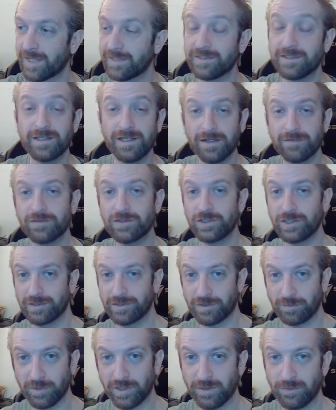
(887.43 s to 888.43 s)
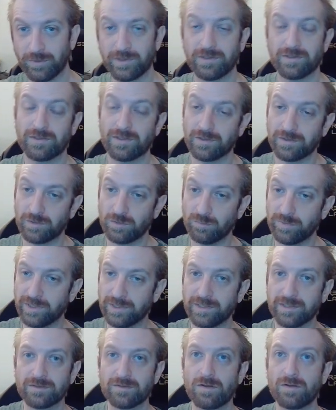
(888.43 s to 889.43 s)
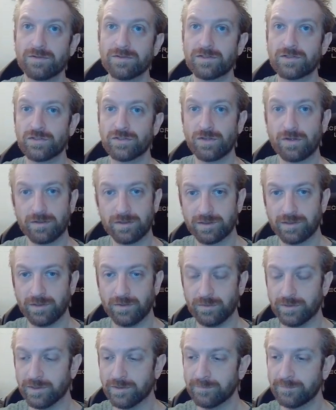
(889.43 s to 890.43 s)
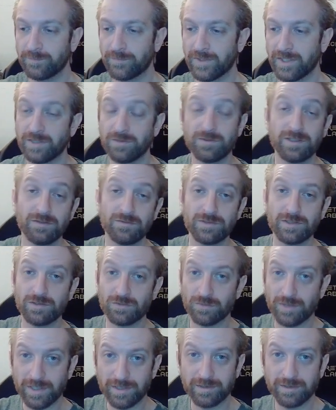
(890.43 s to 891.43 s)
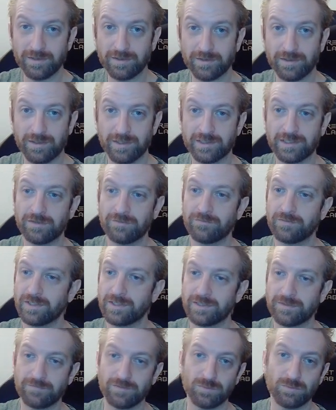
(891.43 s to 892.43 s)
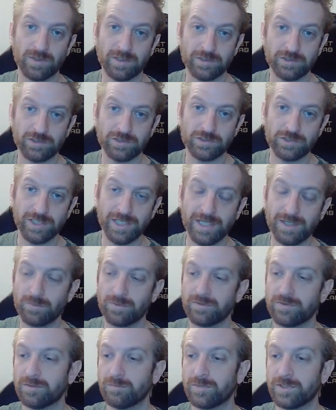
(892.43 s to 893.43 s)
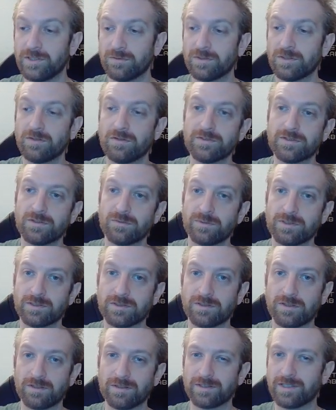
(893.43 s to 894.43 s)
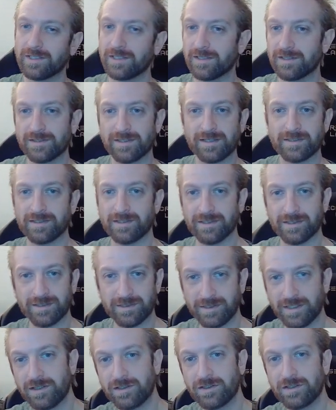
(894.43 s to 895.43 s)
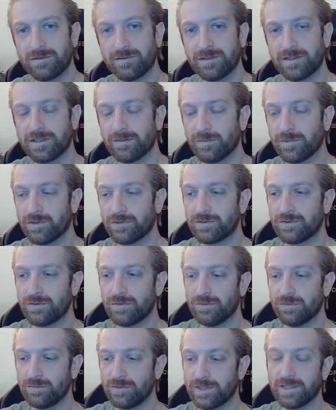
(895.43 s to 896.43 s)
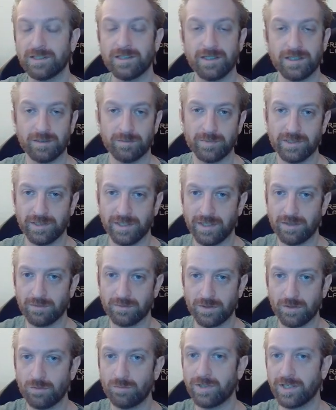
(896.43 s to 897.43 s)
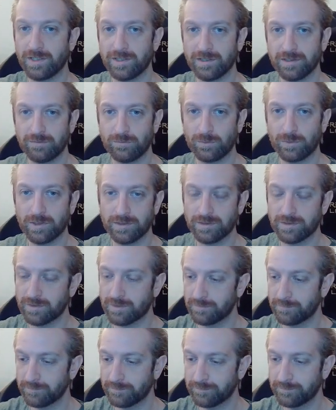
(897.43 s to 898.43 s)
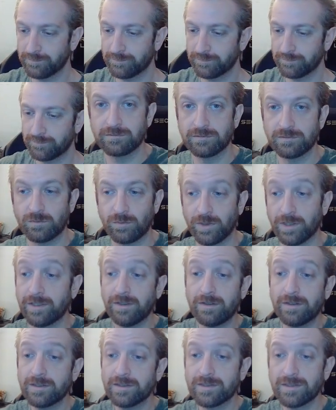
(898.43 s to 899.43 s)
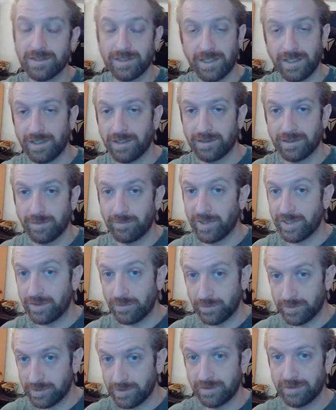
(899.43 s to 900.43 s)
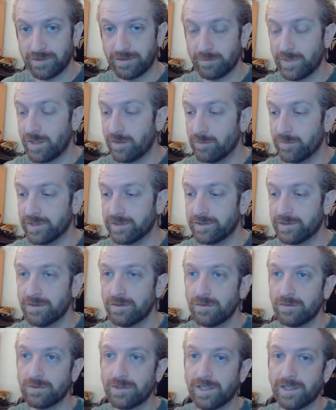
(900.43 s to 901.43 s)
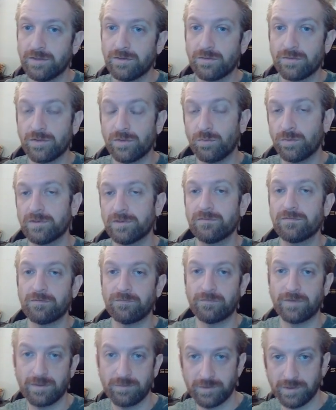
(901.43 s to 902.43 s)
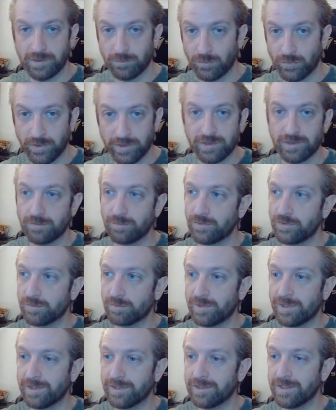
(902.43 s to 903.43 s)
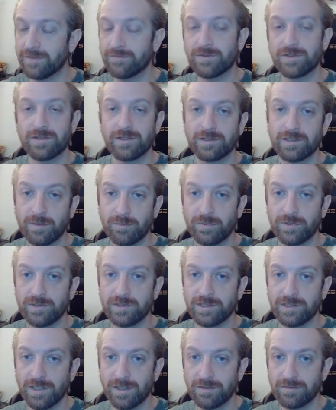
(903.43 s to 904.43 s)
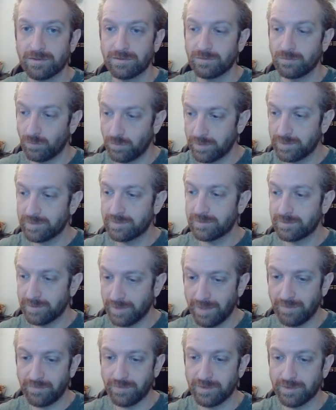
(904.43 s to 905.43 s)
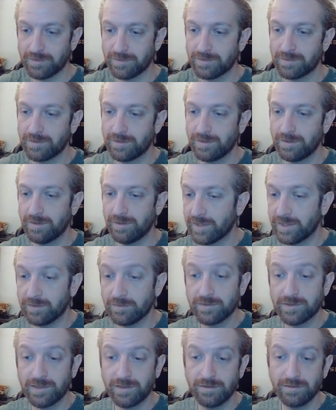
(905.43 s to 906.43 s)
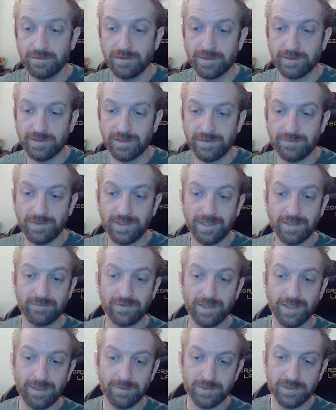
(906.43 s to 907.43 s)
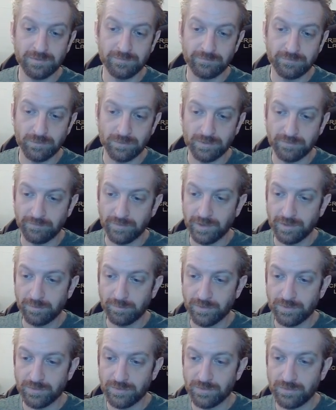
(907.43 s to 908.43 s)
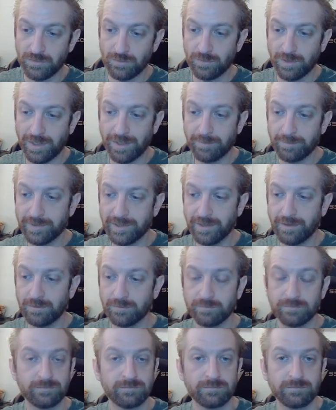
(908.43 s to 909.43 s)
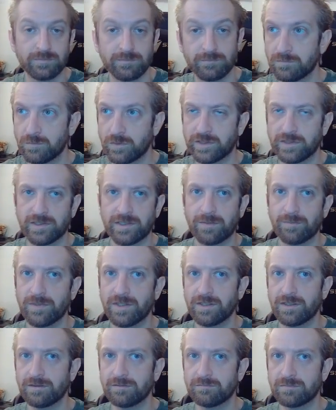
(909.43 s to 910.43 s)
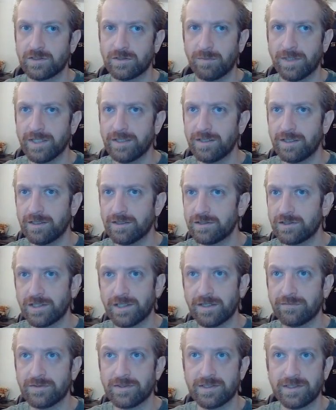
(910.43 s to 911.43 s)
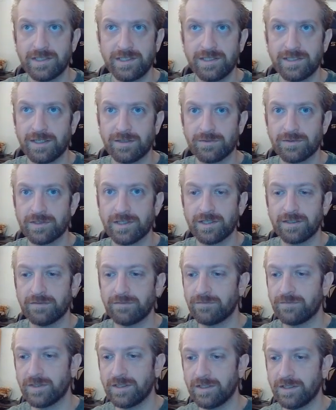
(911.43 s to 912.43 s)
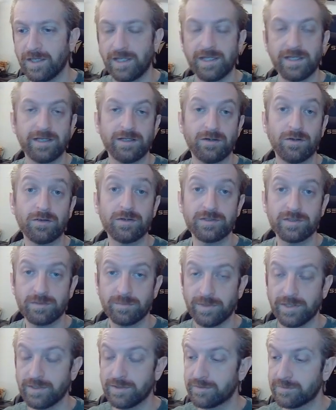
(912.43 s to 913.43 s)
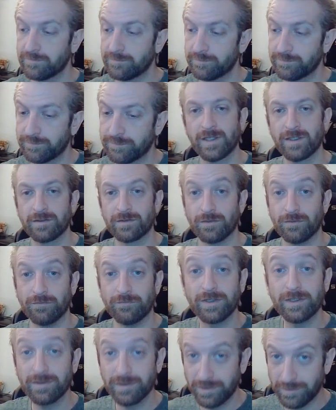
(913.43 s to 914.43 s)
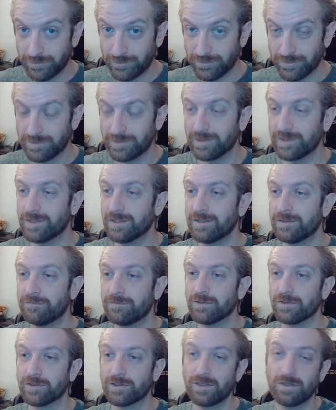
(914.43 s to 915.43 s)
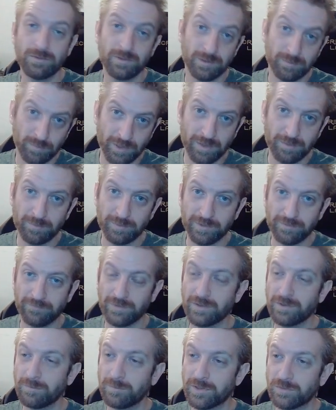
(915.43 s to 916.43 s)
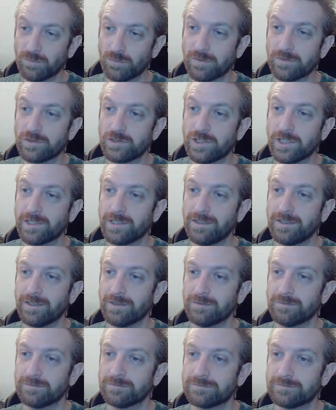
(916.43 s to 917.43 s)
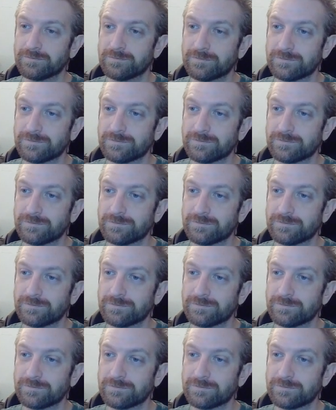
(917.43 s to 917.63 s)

I did have a chance to play with this a little bit. It's called Starcoder, And you can use it directly on Hugging Face if you want to just chat with it, but you can also install it, I guess, as an extension, similar to GitHub and how Copilot works. While I honestly can't claim I know a ton about big code, I know one of the founding principles behind everything they put together was ethics. And it looks here like they even have an option for developers to opt out, which is something, to my knowledge, I haven't seen outside of the AI art space. So very interesting, and if you're a coder, probably very much worth checking out.